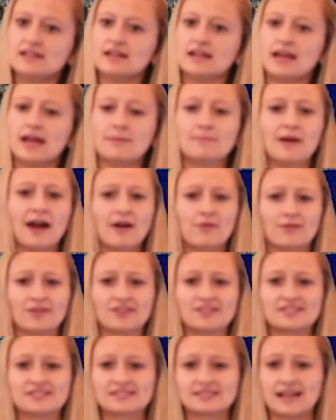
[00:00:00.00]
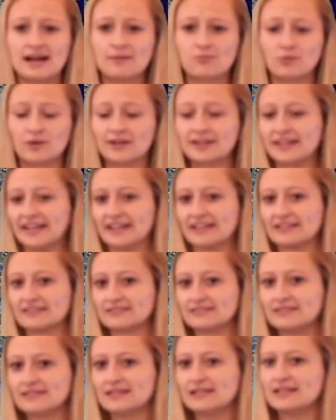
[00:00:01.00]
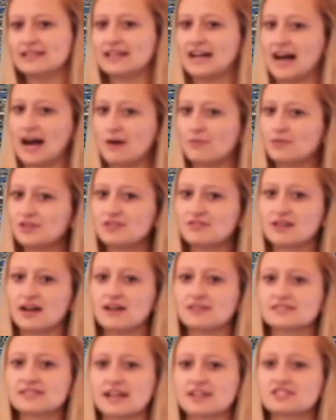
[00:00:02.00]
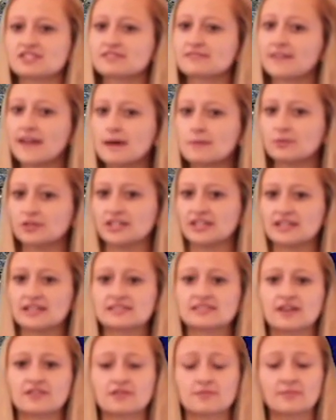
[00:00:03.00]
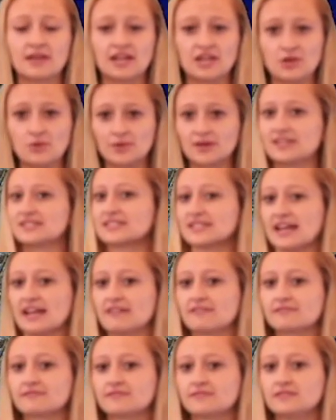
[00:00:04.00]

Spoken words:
and power stop working. How will you contact your family and tell them that you are safe?